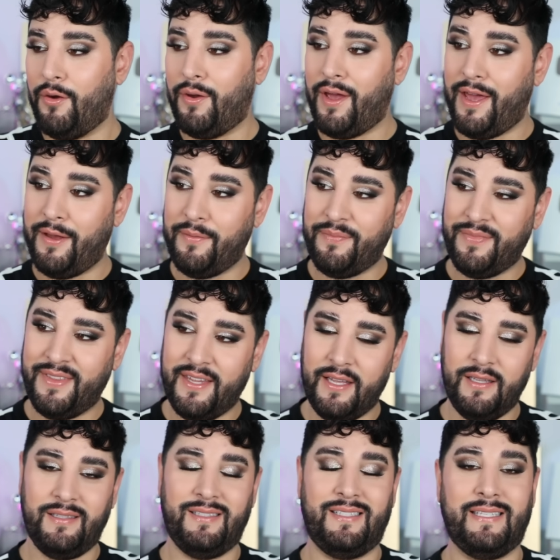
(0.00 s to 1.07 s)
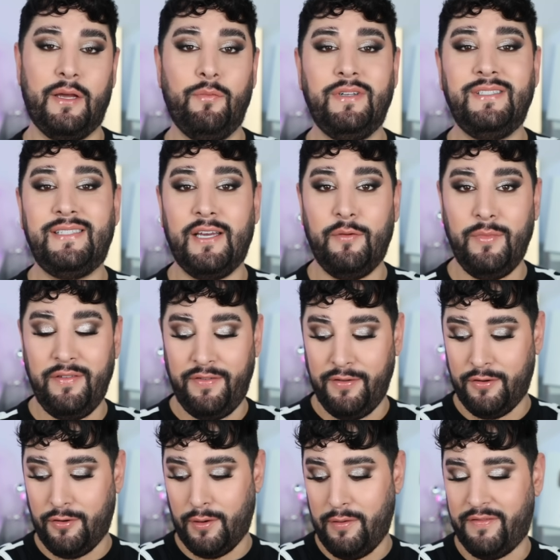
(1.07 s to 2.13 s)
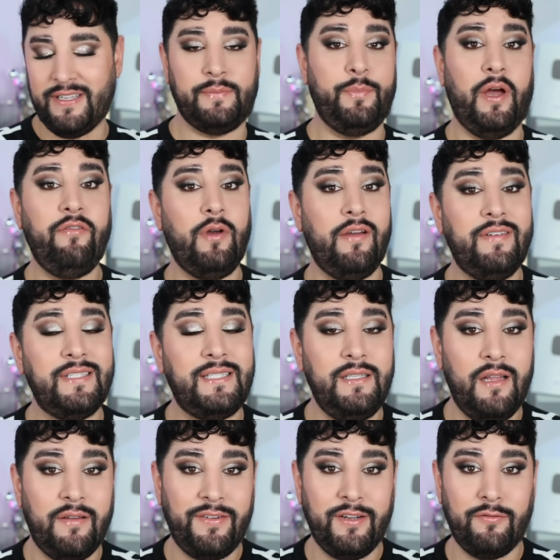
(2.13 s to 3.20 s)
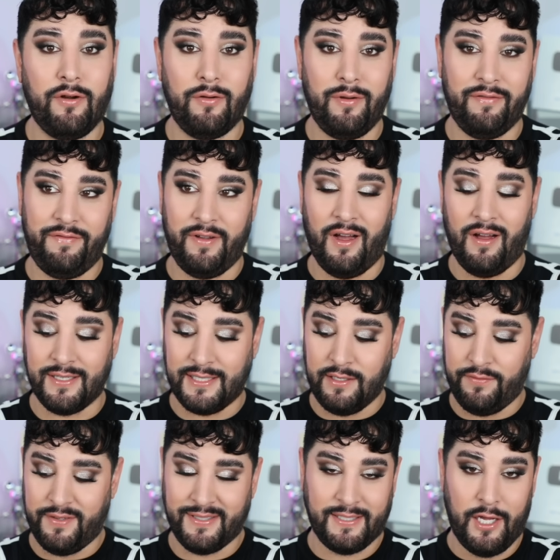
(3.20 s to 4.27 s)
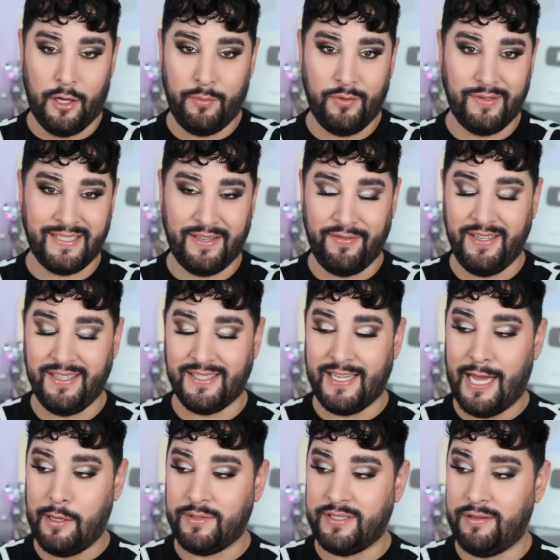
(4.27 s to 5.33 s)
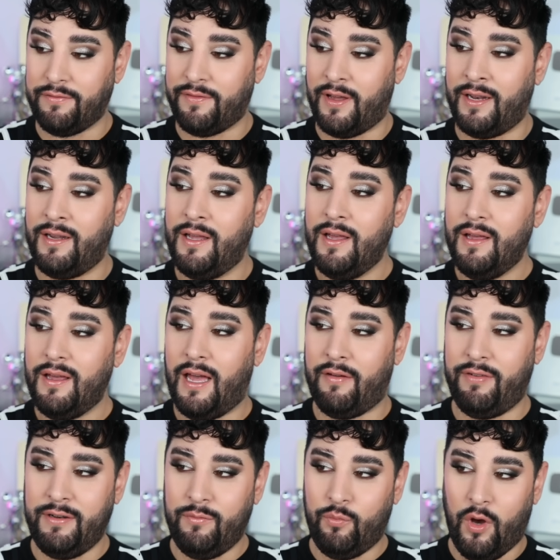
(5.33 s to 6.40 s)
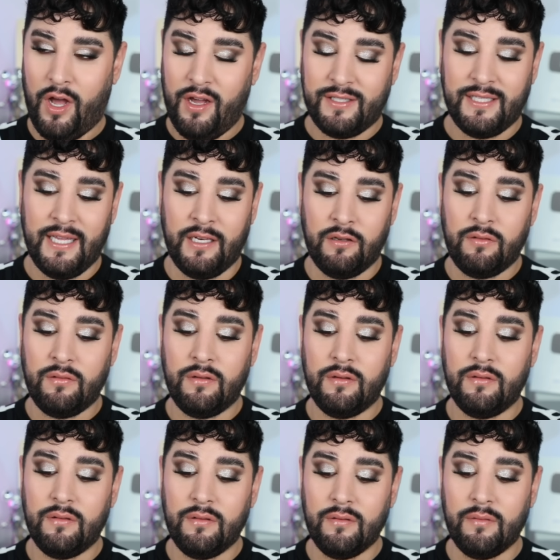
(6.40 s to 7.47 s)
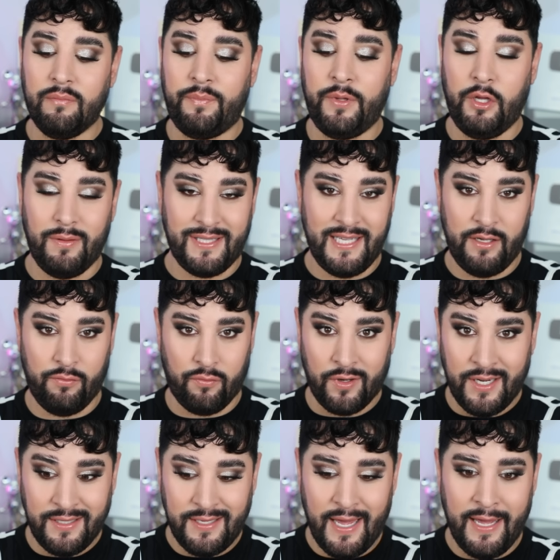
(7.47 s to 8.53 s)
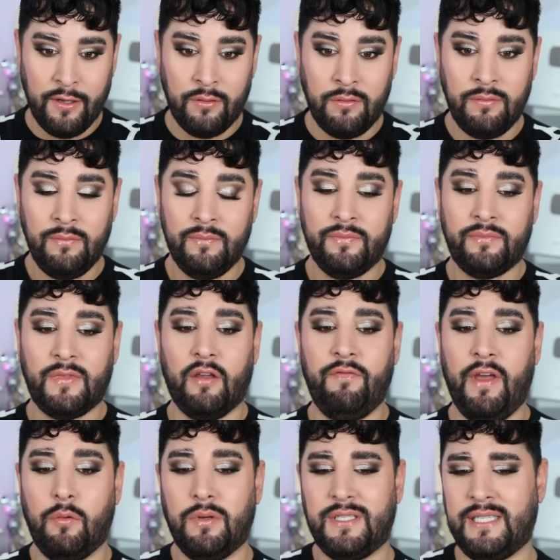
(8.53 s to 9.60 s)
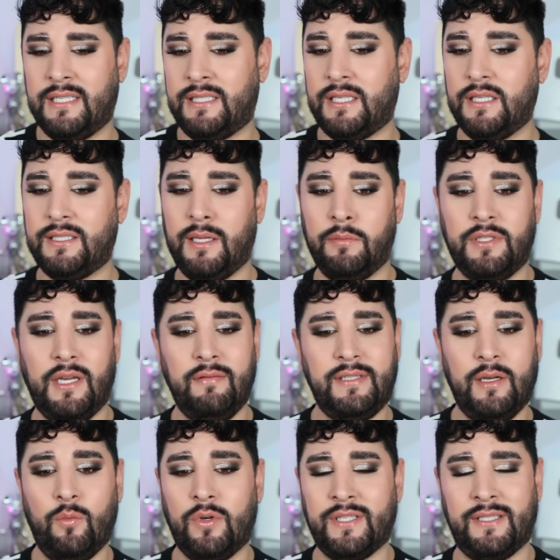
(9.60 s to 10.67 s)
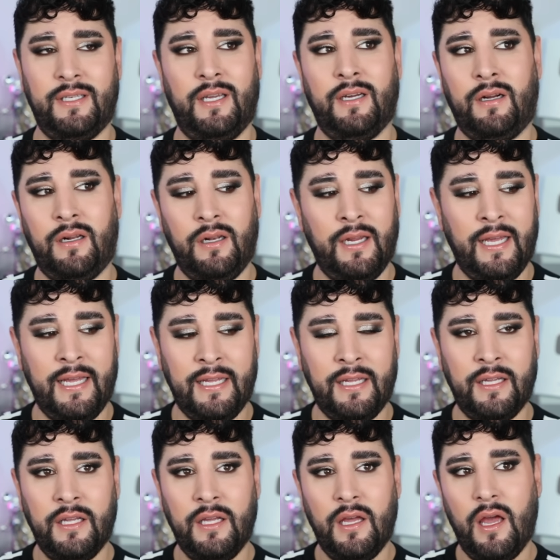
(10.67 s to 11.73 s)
Okay, someone tell me if you agree with this. By the way, there's nothing wrong with asking for samples. I think that's absolutely fine. Having worked in beauty retail, there wasn't a clear